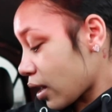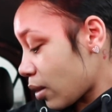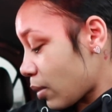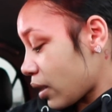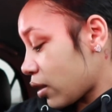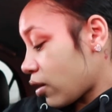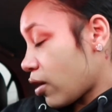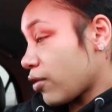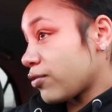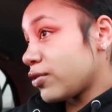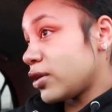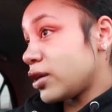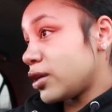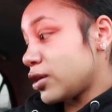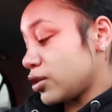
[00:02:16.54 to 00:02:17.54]
I got my
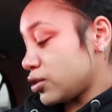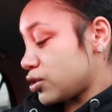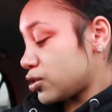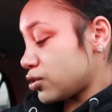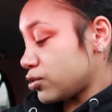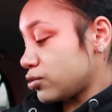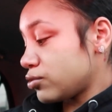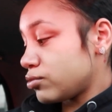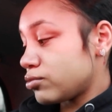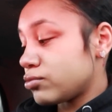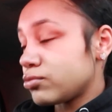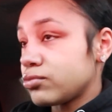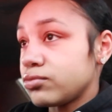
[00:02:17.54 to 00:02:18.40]
coffee here too.